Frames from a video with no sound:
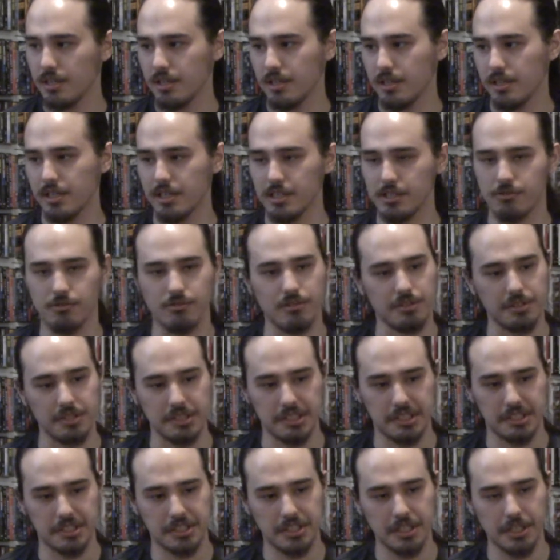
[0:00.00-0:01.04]
he gets really
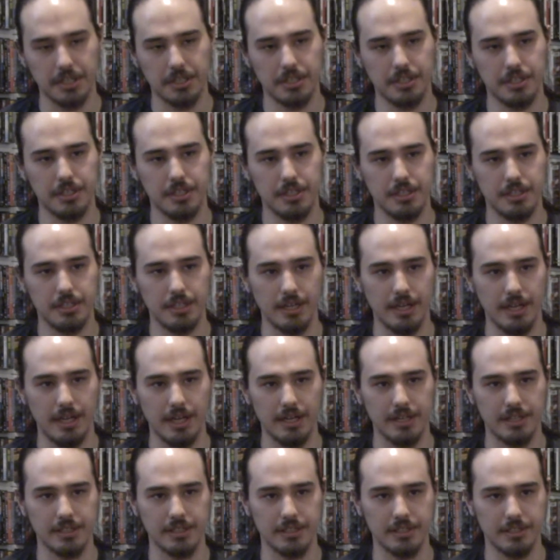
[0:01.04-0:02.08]
sick,
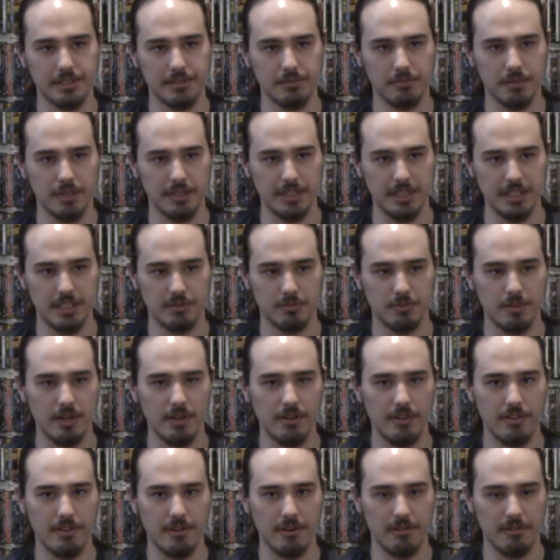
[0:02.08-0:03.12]
and it's
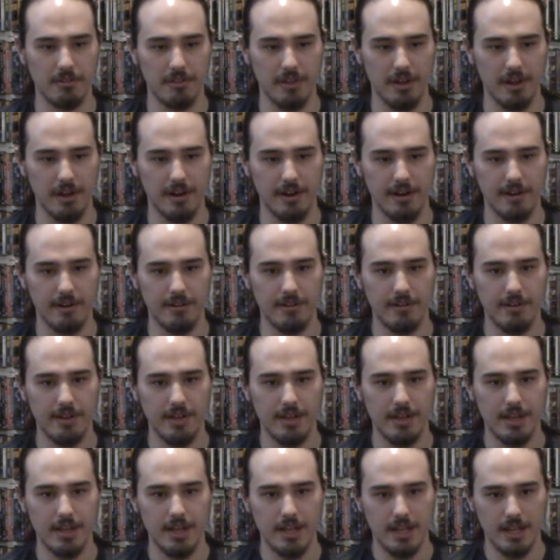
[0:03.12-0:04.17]
while they're there
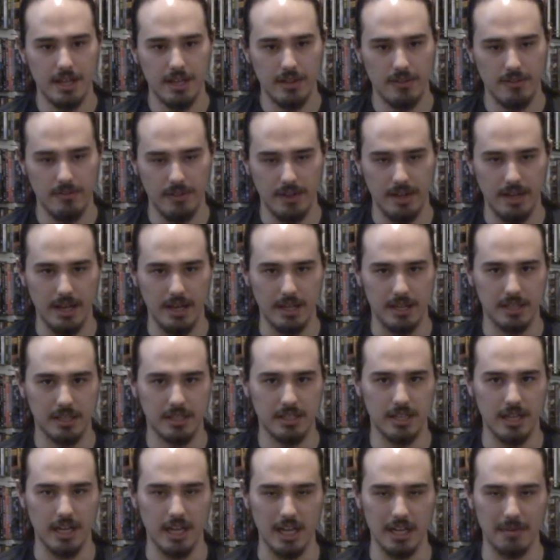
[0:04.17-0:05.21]
that
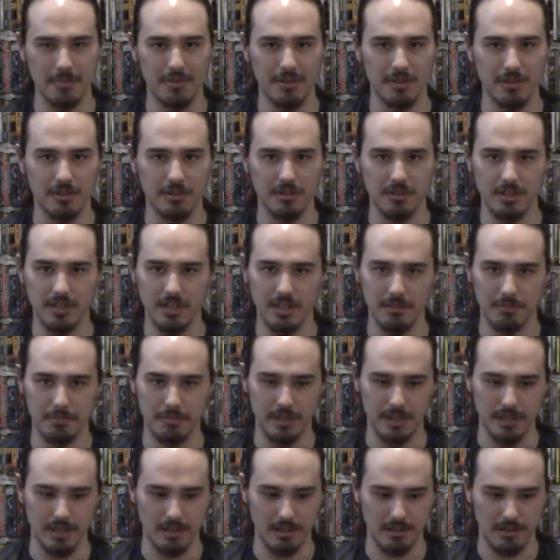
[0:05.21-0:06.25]
Cable
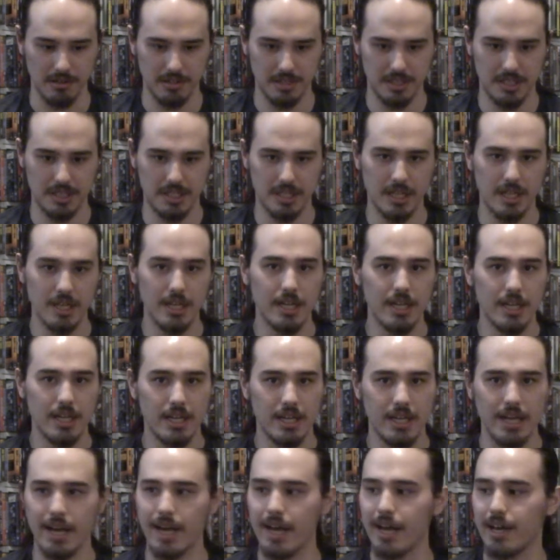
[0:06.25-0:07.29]
appears,
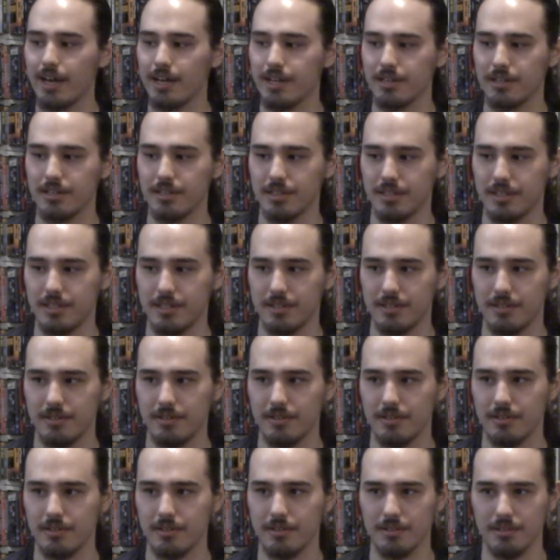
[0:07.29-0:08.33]
and
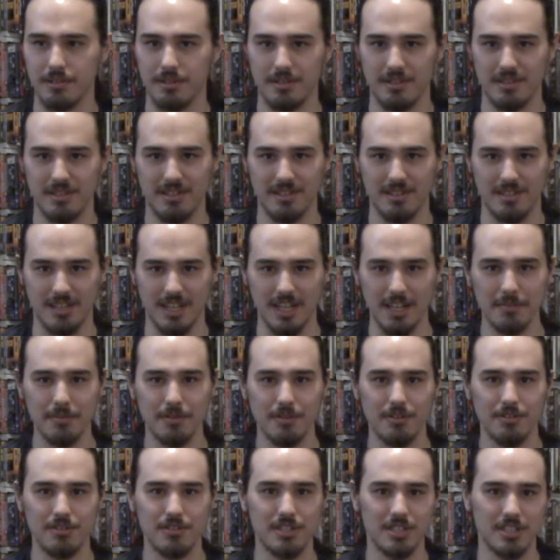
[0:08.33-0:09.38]

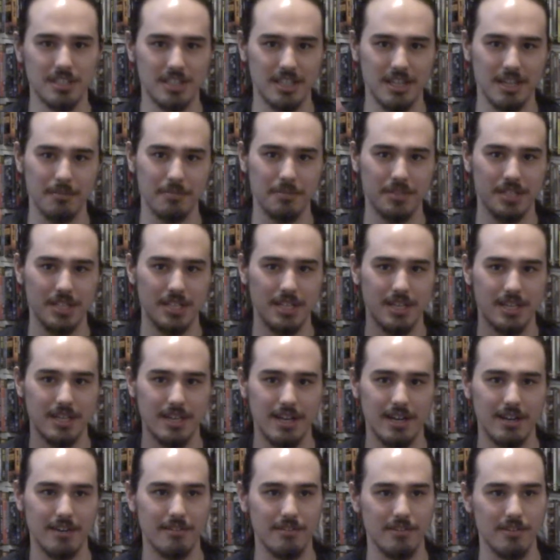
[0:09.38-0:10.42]
Cable just comes in
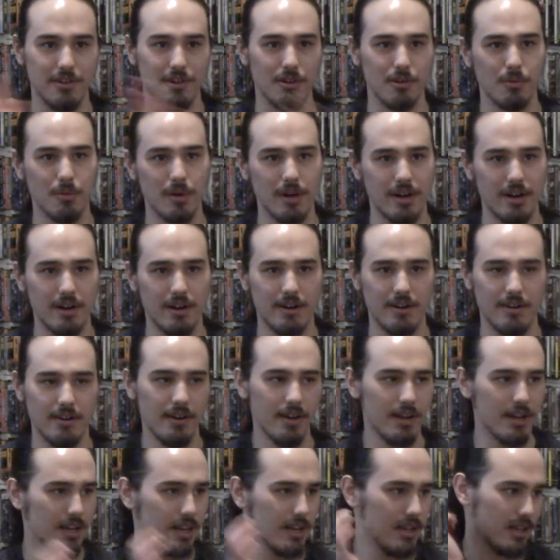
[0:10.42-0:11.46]
out of nowhere
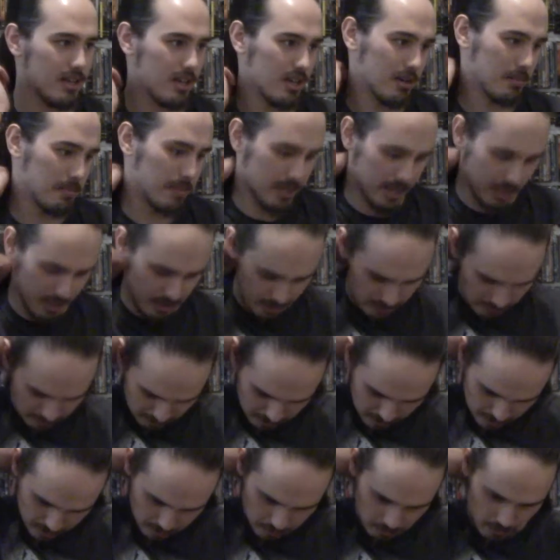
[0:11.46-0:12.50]

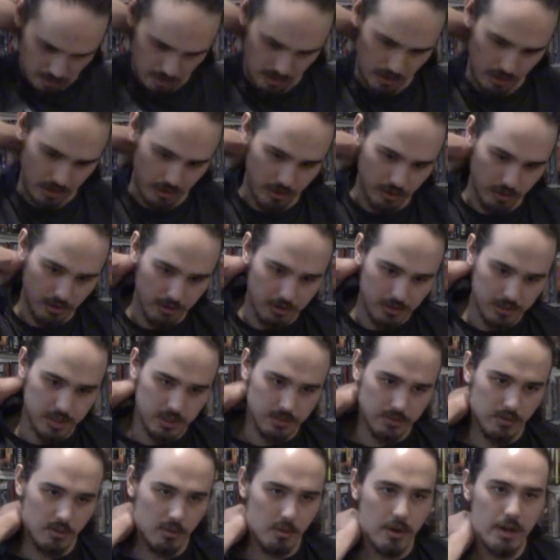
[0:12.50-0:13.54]
about 1/3
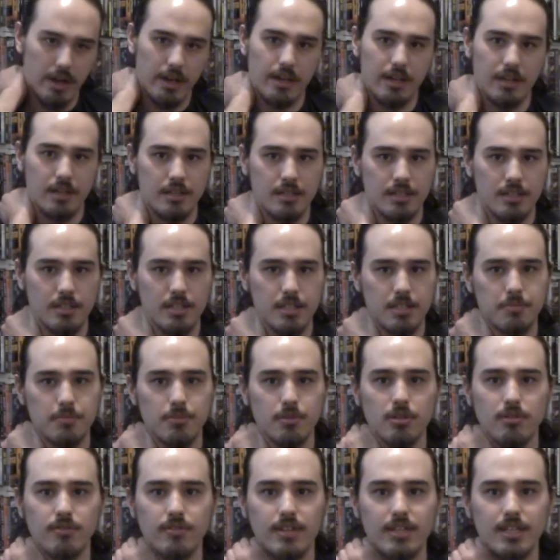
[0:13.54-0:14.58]
of a way into this
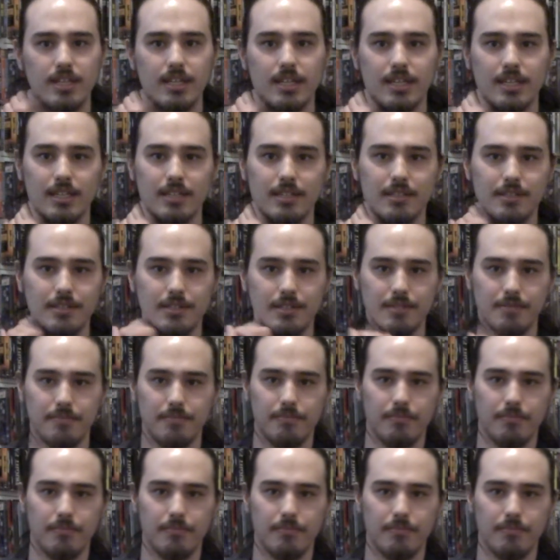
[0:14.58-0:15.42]
movie, and